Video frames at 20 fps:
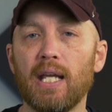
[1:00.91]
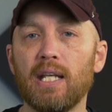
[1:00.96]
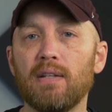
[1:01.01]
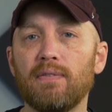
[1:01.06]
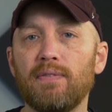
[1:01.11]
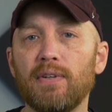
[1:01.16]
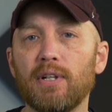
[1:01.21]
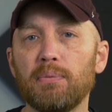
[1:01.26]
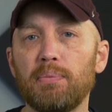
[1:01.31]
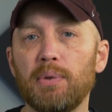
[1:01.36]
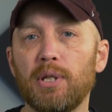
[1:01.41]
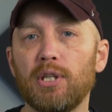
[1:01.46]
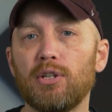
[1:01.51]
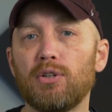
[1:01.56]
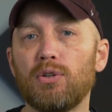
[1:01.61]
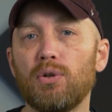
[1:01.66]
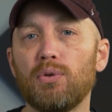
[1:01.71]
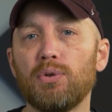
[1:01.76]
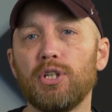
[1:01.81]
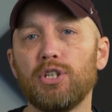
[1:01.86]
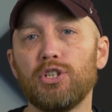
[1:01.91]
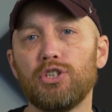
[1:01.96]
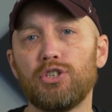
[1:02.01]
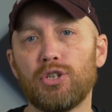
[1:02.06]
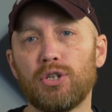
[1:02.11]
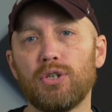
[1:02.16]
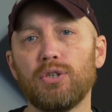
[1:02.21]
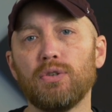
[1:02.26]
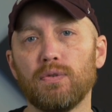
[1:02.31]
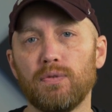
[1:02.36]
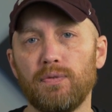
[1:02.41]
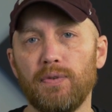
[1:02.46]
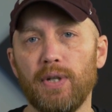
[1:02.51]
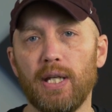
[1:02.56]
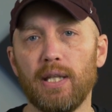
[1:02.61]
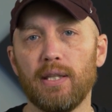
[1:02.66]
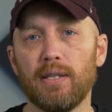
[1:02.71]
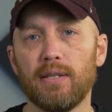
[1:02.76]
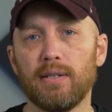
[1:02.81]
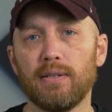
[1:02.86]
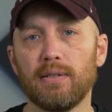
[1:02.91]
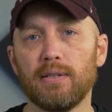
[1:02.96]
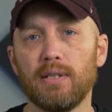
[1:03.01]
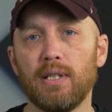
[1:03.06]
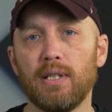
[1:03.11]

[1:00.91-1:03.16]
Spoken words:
and developing their own internal faith.